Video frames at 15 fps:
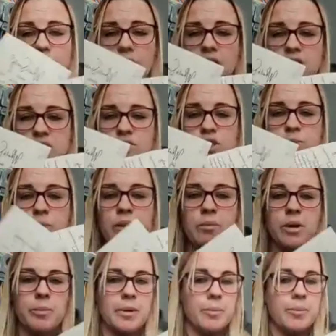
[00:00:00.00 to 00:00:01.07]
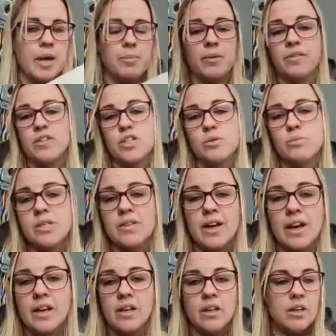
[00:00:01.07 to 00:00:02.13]
So I've just put them on a bit of paper for somebody that
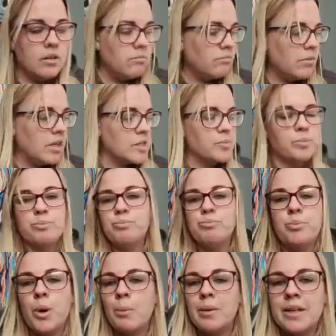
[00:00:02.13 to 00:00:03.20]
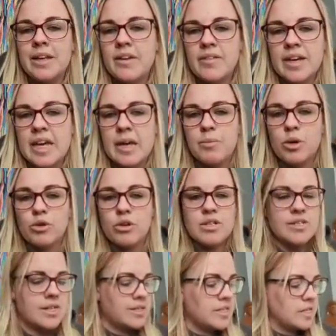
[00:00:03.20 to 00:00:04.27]
has probably never came across
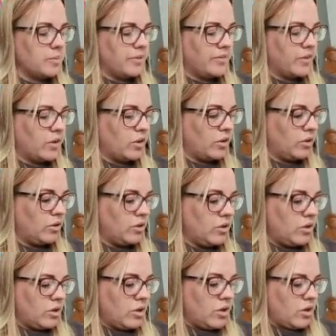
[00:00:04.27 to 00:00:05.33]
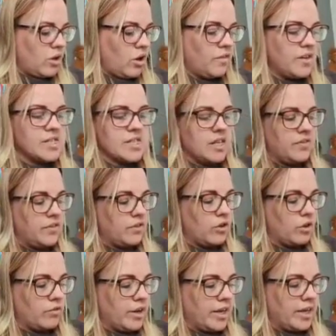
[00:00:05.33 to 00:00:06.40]
Scentsy before. Obviously, if you've
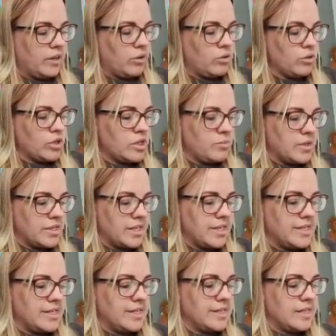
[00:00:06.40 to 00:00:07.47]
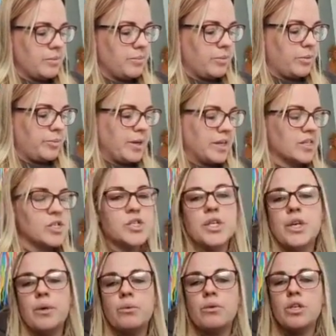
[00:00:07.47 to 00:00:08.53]
got regular customers that you send sample packs
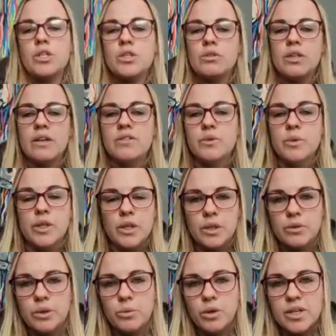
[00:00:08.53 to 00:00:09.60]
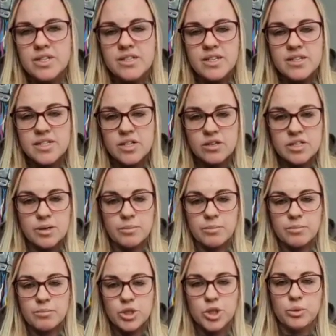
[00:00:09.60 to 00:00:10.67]
to, you don't have to include the what is Scentsy, because I'm
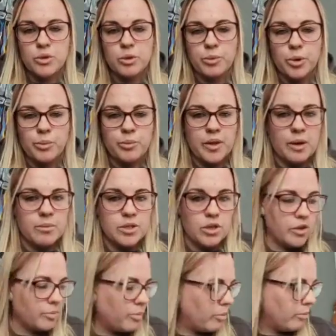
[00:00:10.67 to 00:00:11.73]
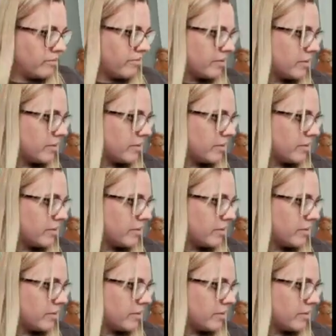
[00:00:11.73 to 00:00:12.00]
sure they'll be up there with all the bump.